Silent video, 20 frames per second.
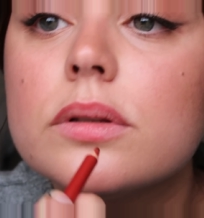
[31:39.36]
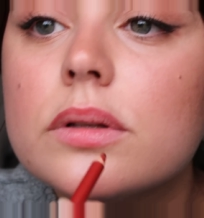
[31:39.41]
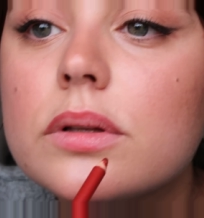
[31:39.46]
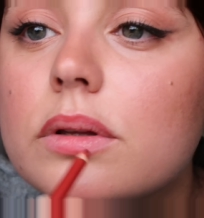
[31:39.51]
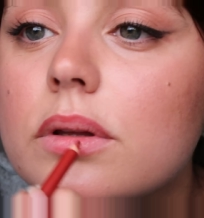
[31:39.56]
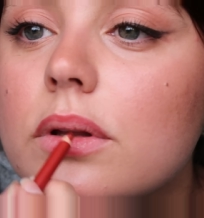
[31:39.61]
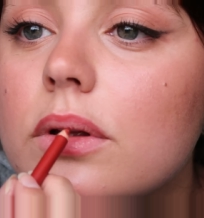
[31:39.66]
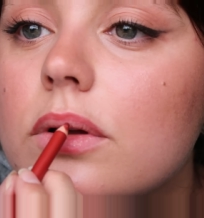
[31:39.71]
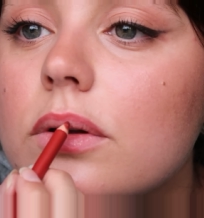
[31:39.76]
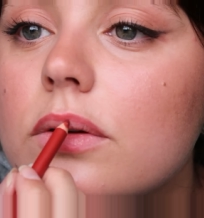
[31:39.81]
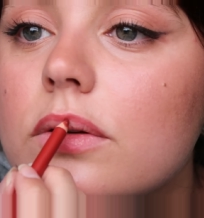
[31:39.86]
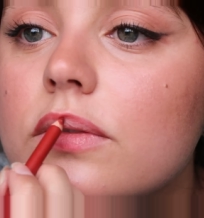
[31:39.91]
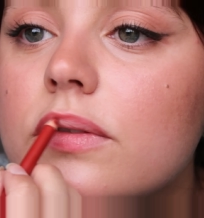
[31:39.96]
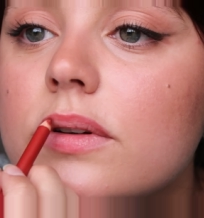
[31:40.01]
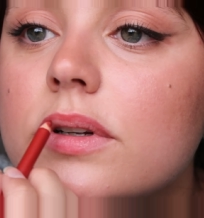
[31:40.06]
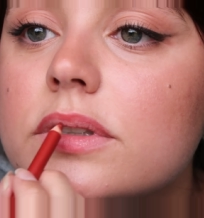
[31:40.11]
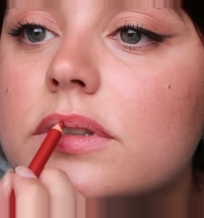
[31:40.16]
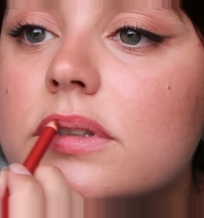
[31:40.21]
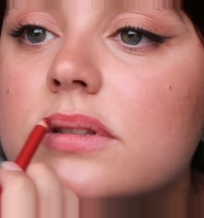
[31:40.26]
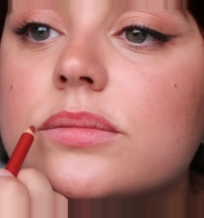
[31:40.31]
So
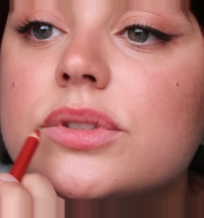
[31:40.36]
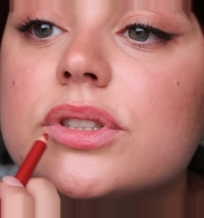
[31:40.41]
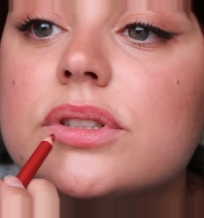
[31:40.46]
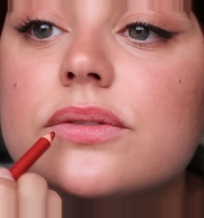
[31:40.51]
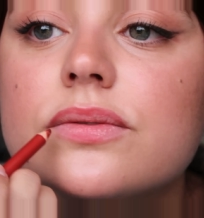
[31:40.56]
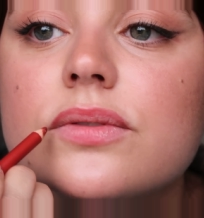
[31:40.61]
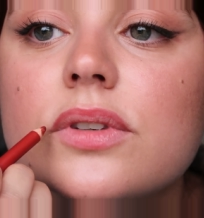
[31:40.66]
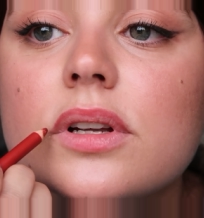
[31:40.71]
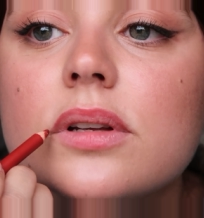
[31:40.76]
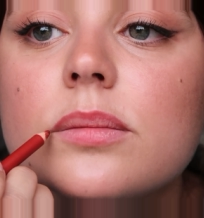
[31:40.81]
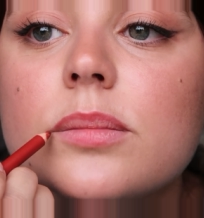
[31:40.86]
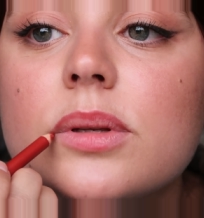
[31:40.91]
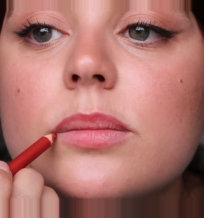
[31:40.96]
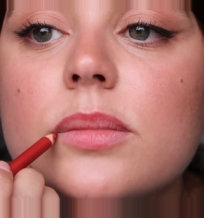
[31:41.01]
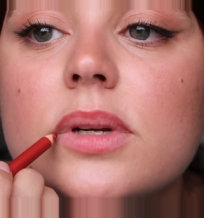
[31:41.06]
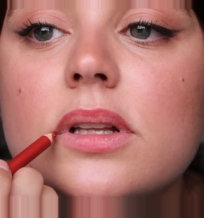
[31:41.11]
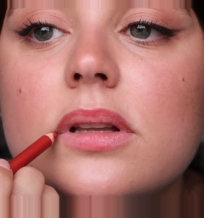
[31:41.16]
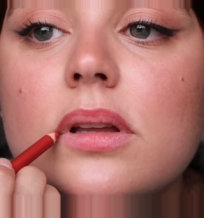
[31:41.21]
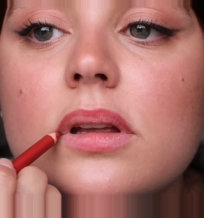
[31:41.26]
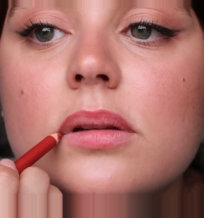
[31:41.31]
first I'm just framing
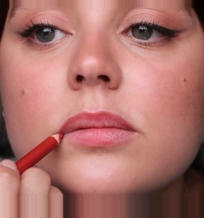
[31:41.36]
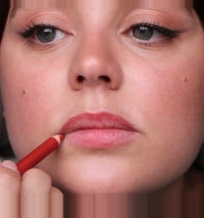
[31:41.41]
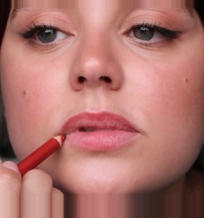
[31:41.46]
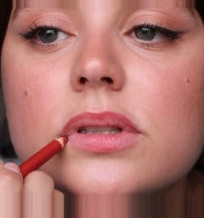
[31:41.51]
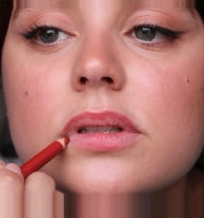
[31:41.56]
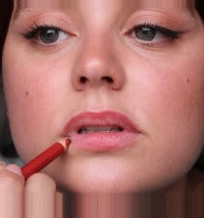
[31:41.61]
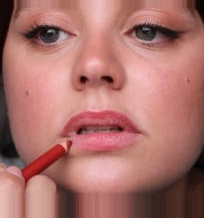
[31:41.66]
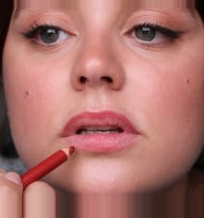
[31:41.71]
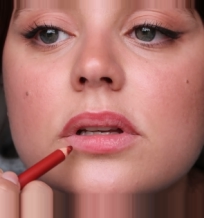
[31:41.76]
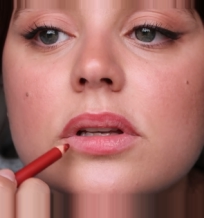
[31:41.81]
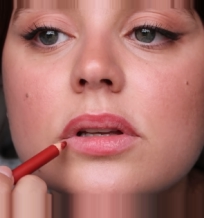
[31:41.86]
my lips.